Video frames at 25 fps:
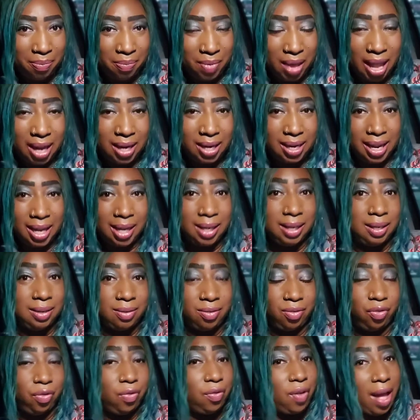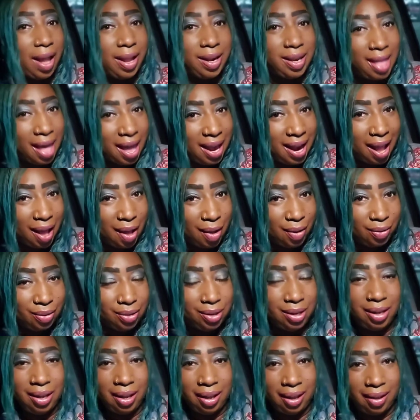and didn't find that out
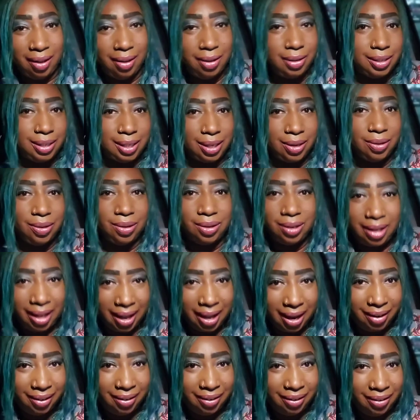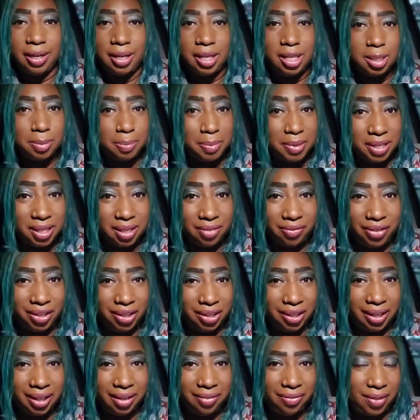until later,
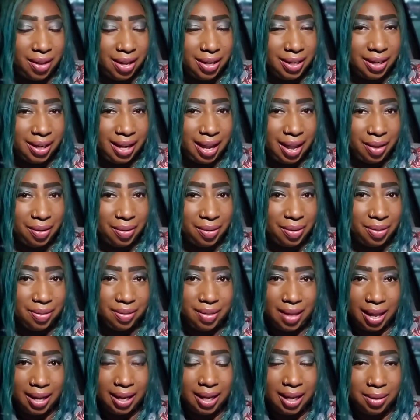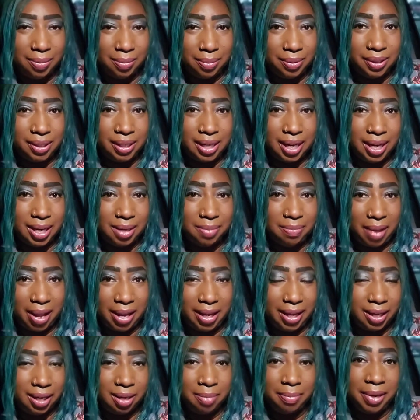specifically finding out that he was in
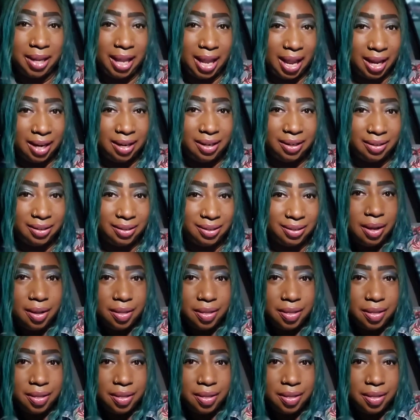Mike and the Mechanics.